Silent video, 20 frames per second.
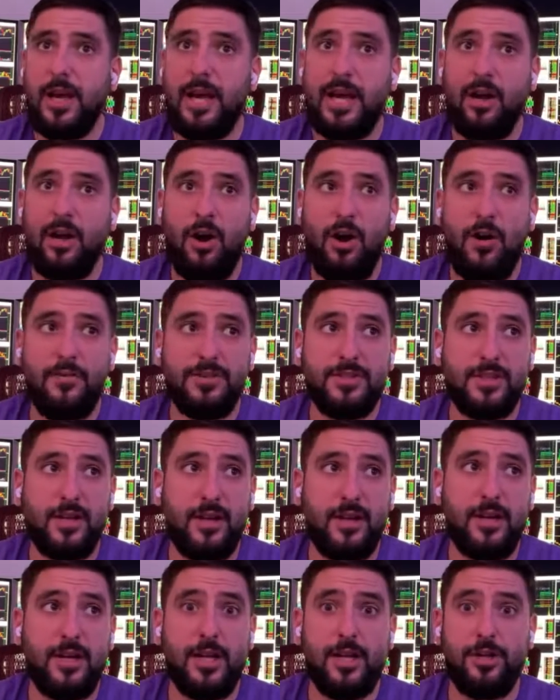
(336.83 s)
And all of a
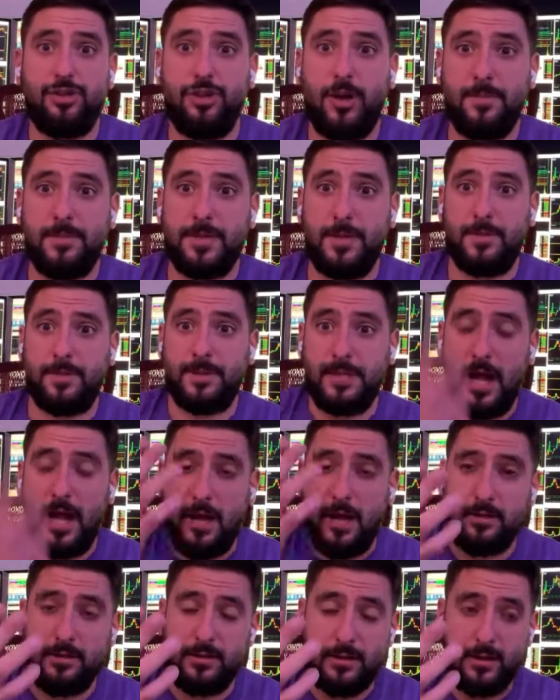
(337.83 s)
sudden, it jumps up a
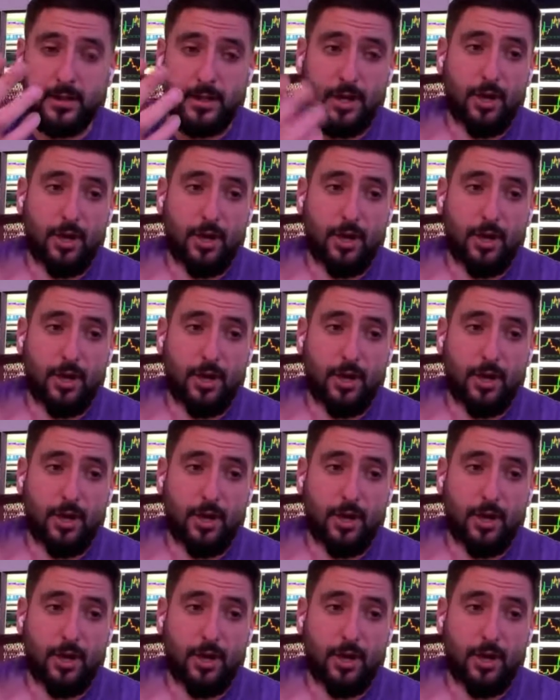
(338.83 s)
dollar.